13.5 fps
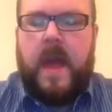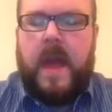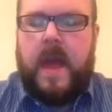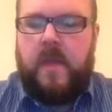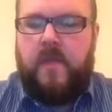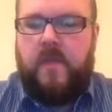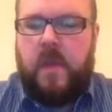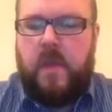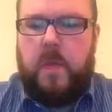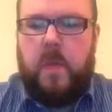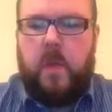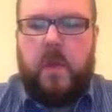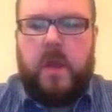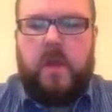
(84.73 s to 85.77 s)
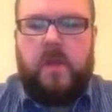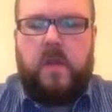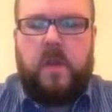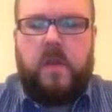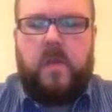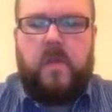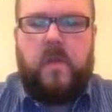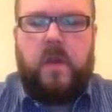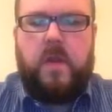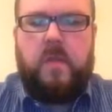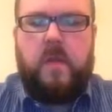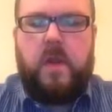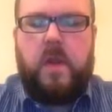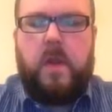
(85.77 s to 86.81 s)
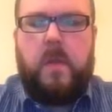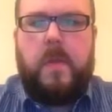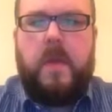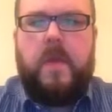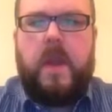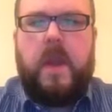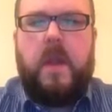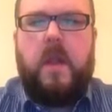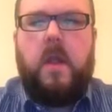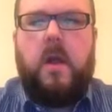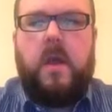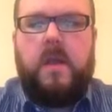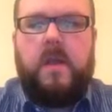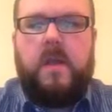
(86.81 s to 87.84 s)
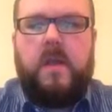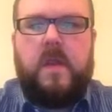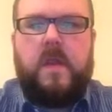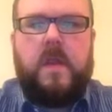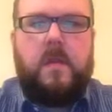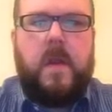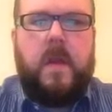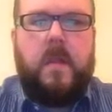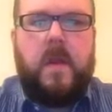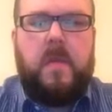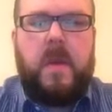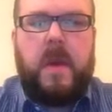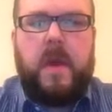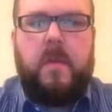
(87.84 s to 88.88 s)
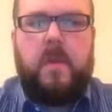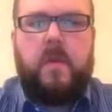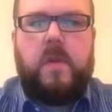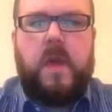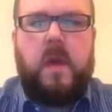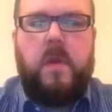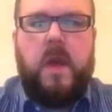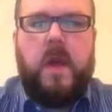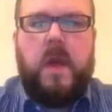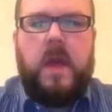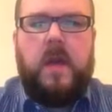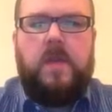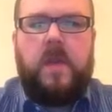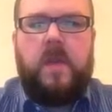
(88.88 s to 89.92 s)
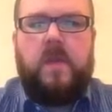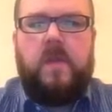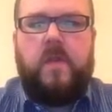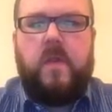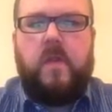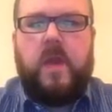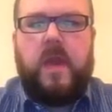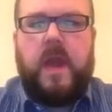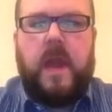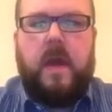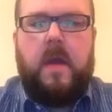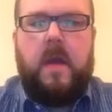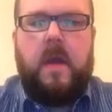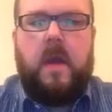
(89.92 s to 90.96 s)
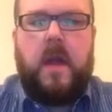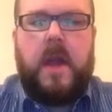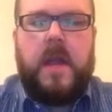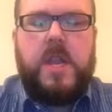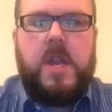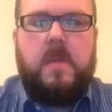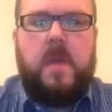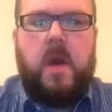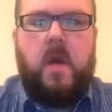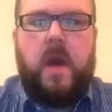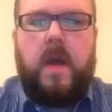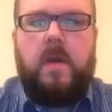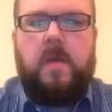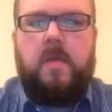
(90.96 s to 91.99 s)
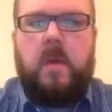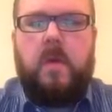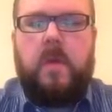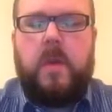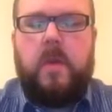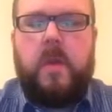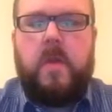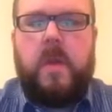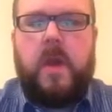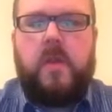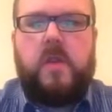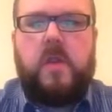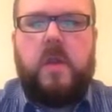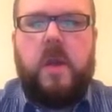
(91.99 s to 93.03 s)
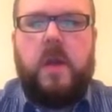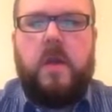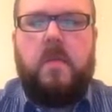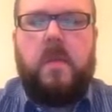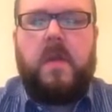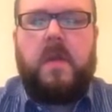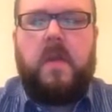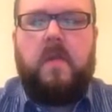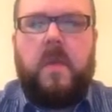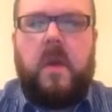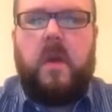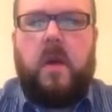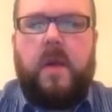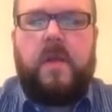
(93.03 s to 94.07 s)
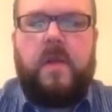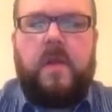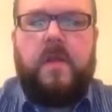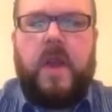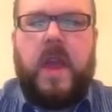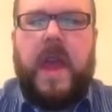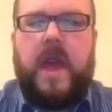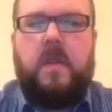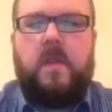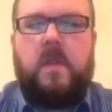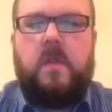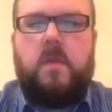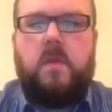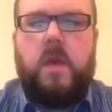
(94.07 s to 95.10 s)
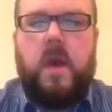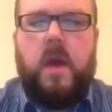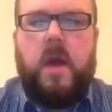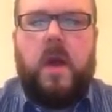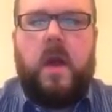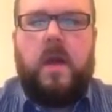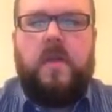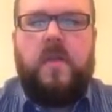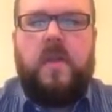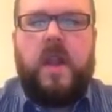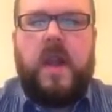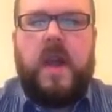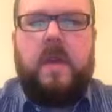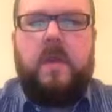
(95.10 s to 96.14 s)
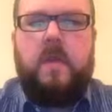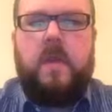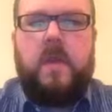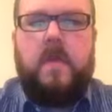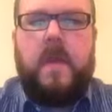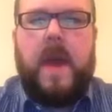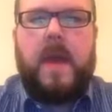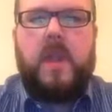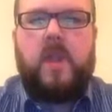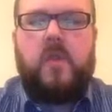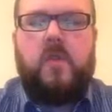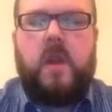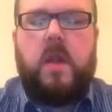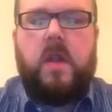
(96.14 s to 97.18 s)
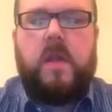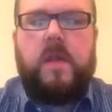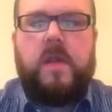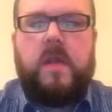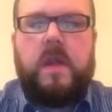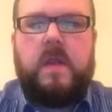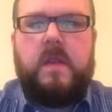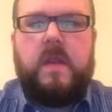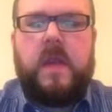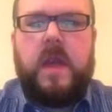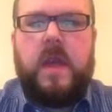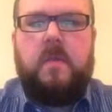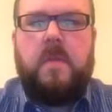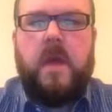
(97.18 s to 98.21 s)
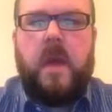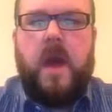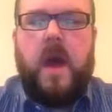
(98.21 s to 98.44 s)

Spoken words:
And the fifth point is you must provide them with a copy of any licences that may be applicable. So if you're renting out an HMO, a house of multiple occupation, you must give them a licence. If you're council, if you're in an area with a mandatory licensing scheme,